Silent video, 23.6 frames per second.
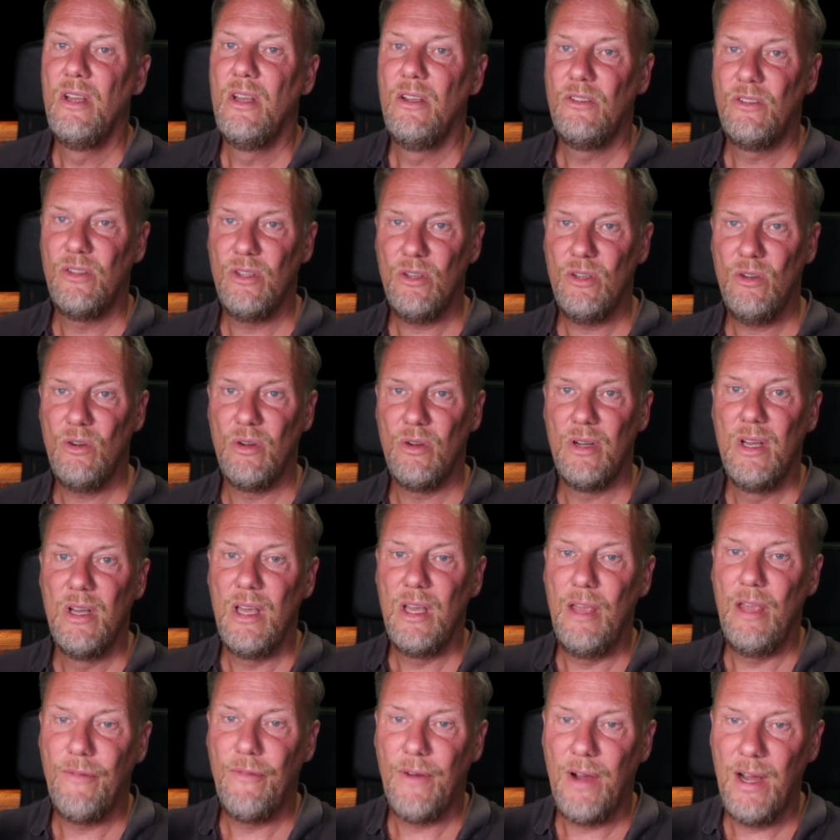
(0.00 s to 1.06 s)
So
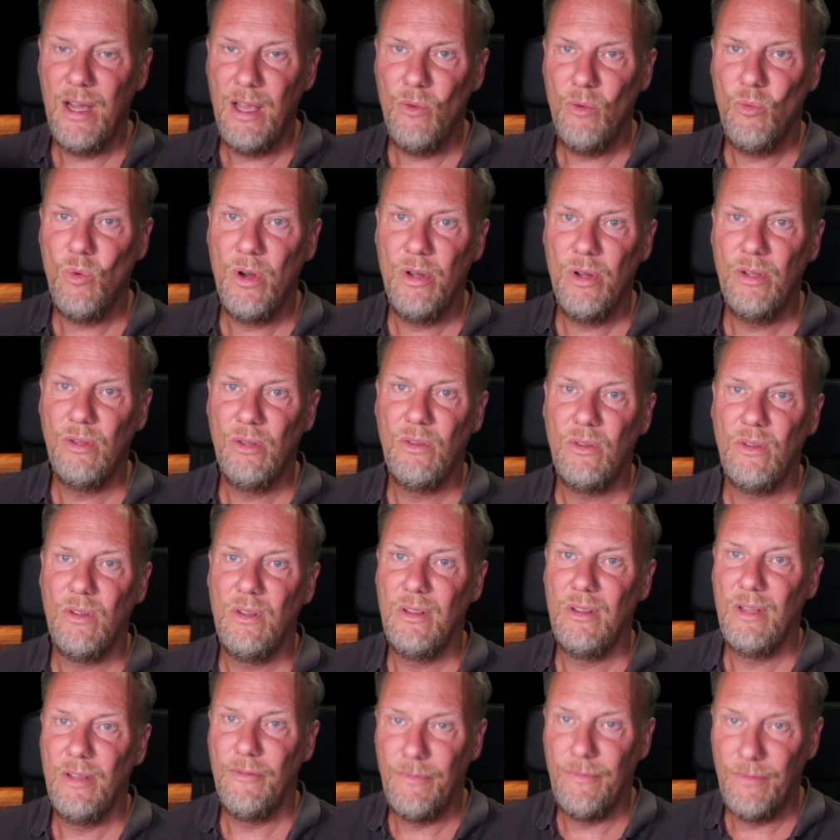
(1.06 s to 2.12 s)
if I want
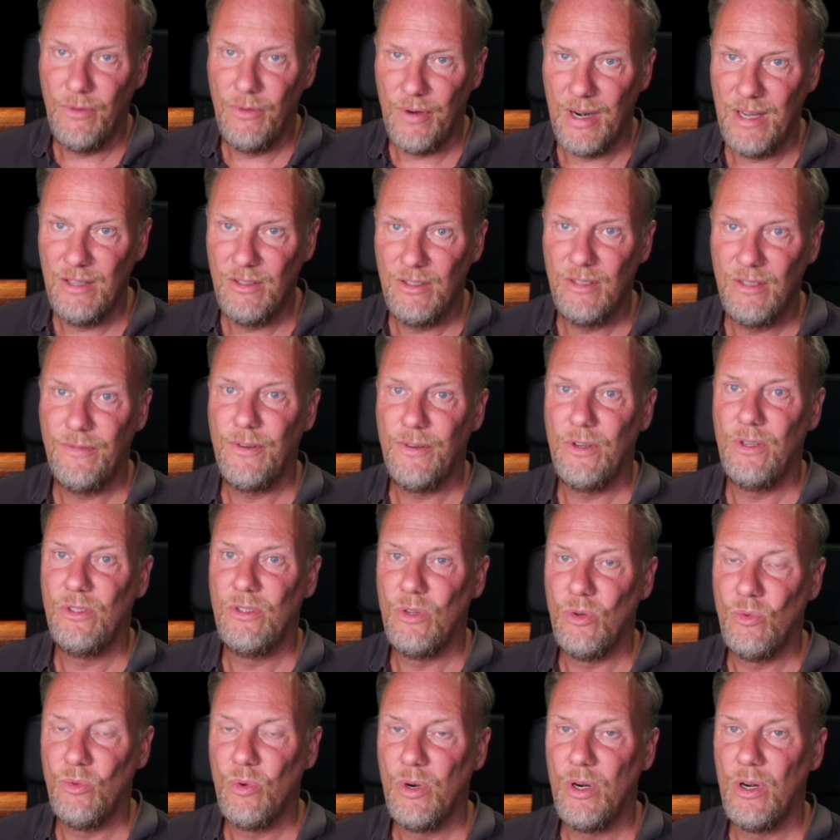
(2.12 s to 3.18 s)
the transfer
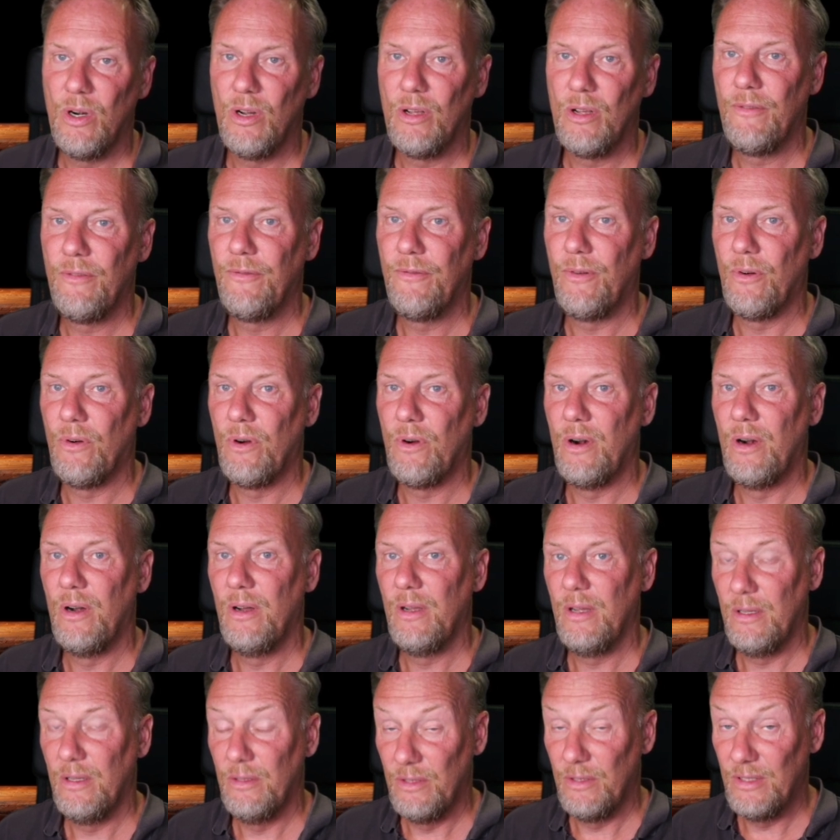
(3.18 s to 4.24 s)
to work for
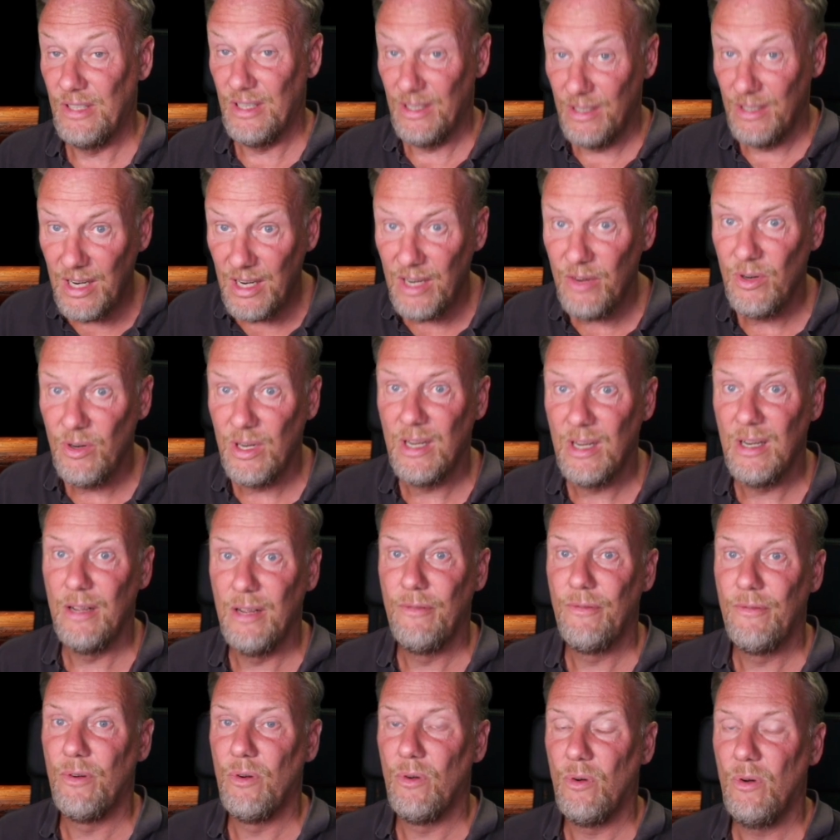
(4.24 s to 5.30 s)
generically
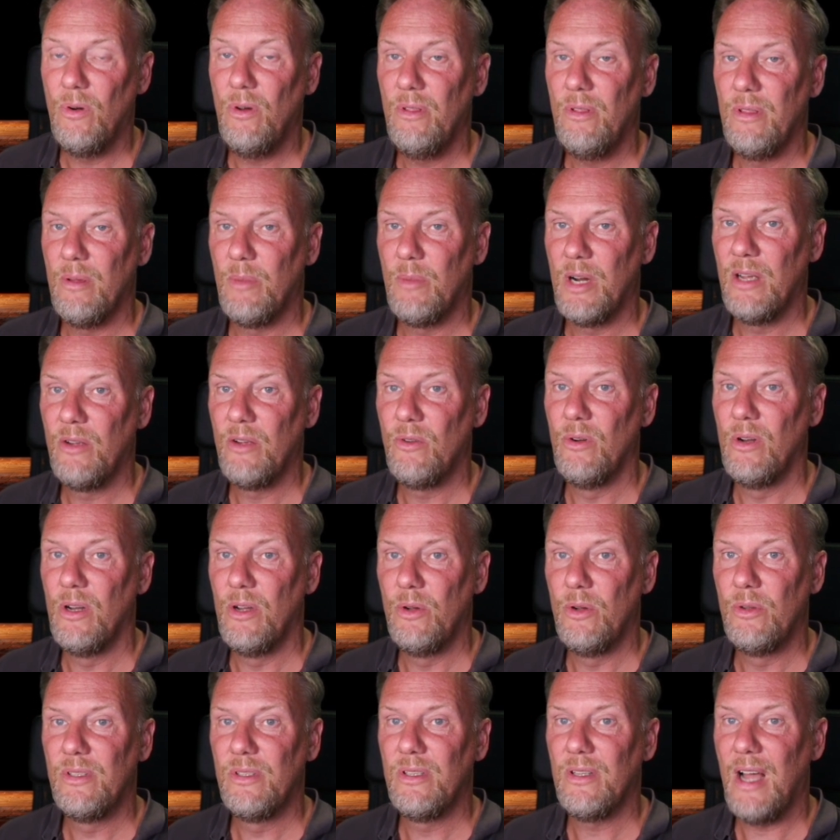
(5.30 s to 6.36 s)
for all the
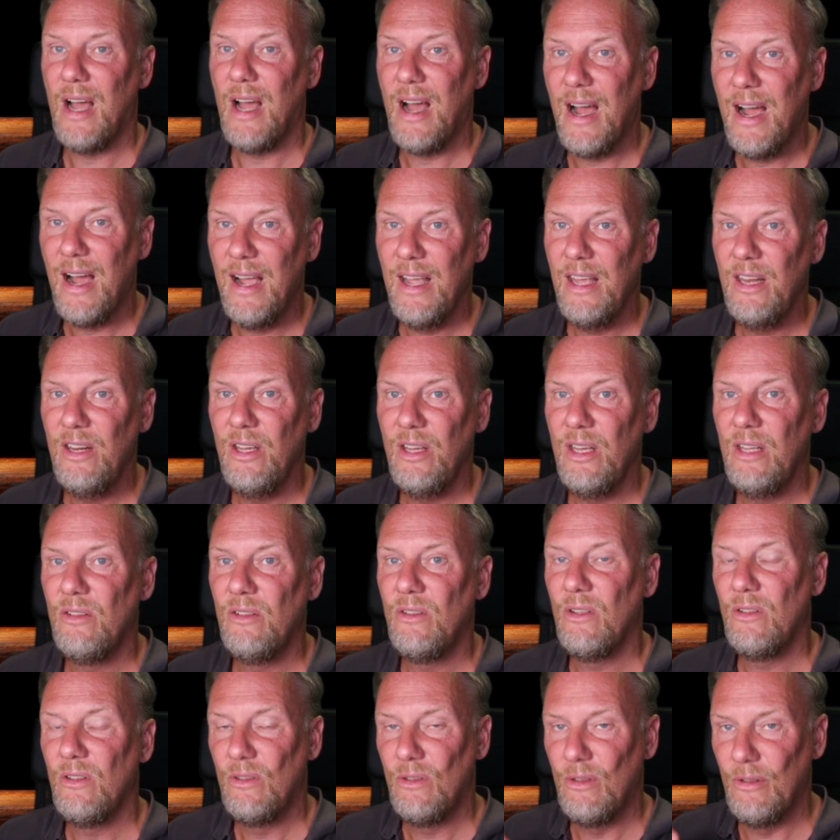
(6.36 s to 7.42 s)
microloads, I
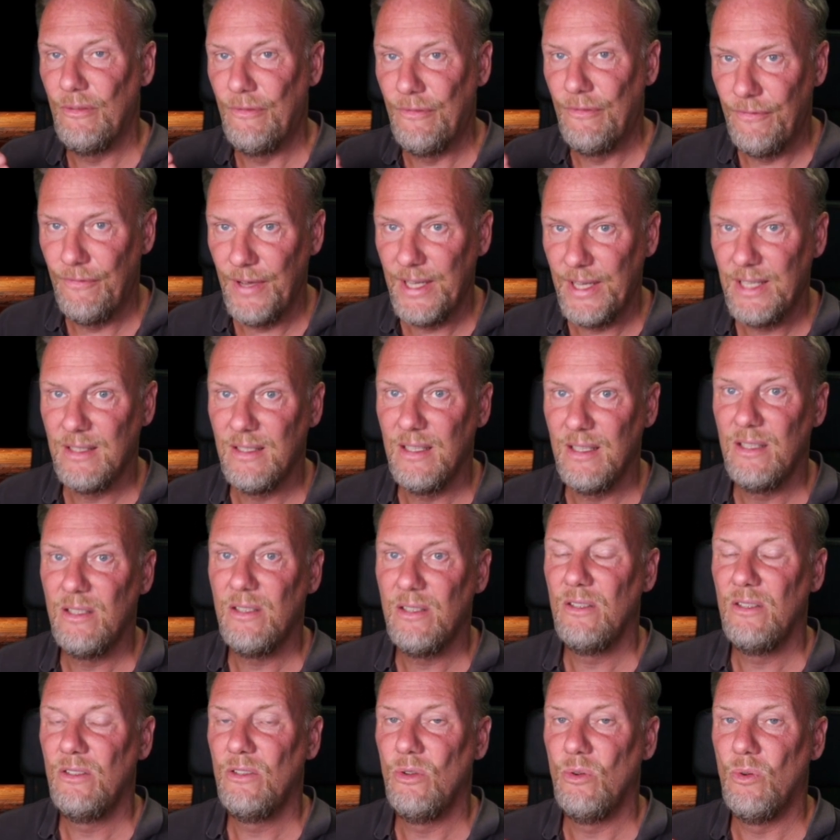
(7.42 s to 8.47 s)
need to fix
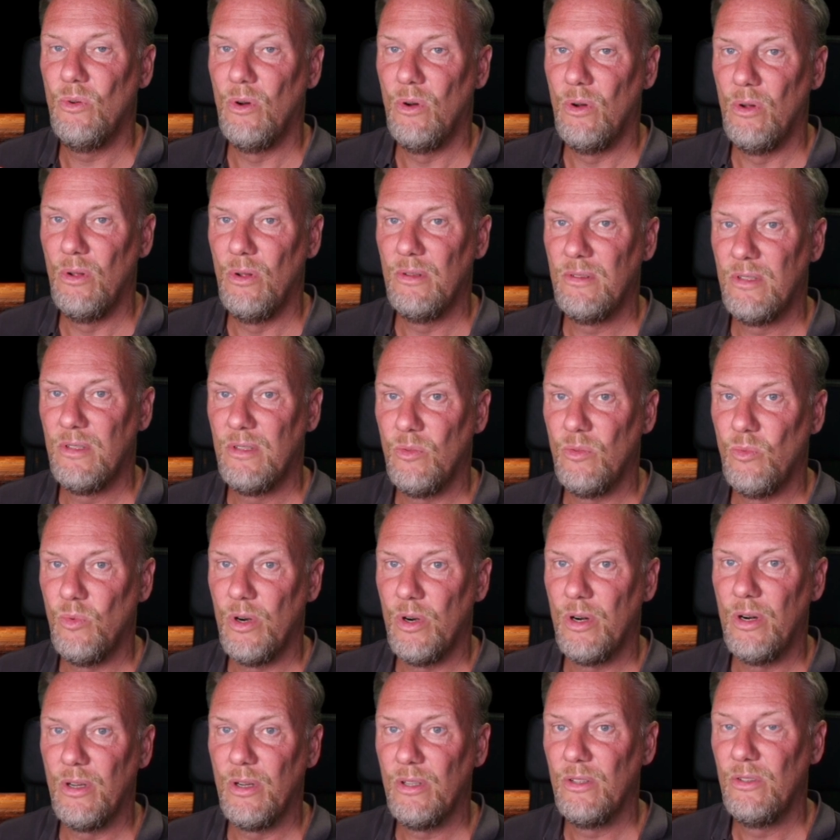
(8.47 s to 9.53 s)
it to also
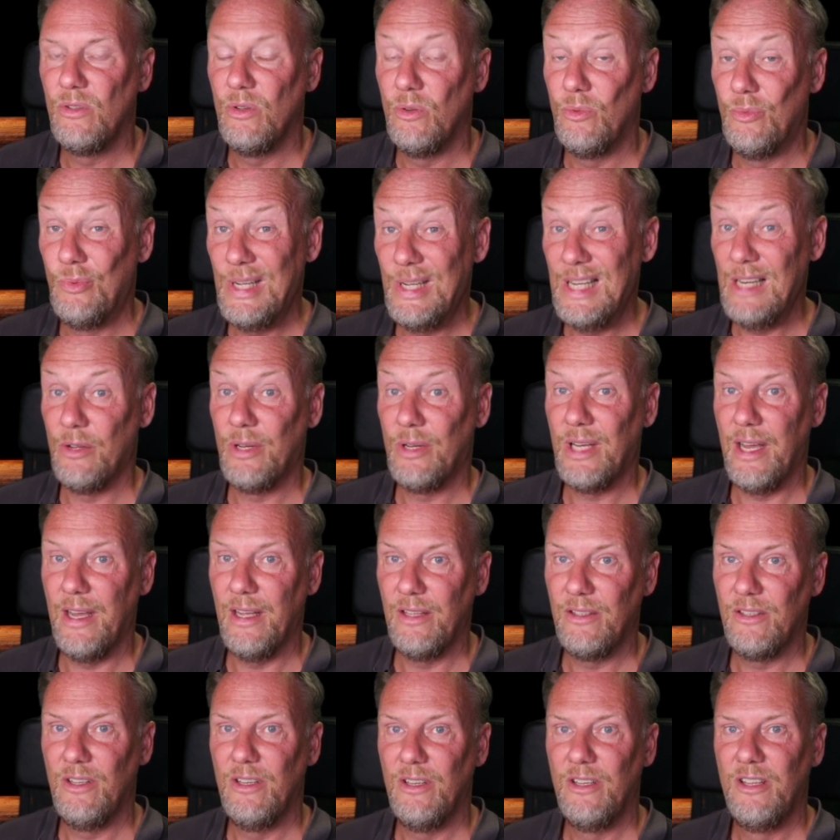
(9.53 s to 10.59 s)
work to
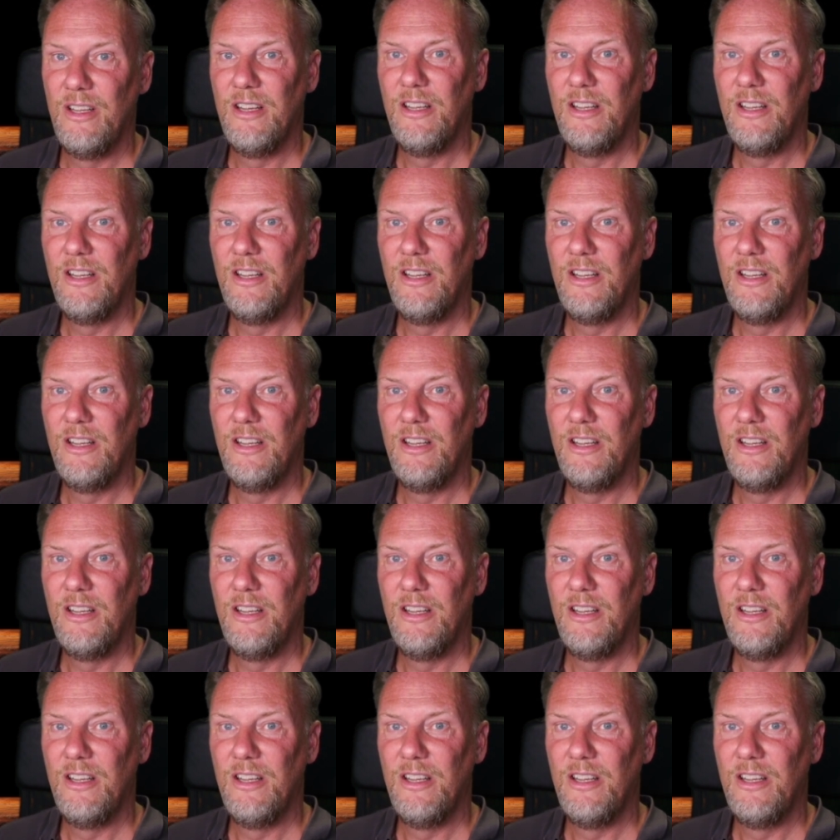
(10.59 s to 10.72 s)
relocate.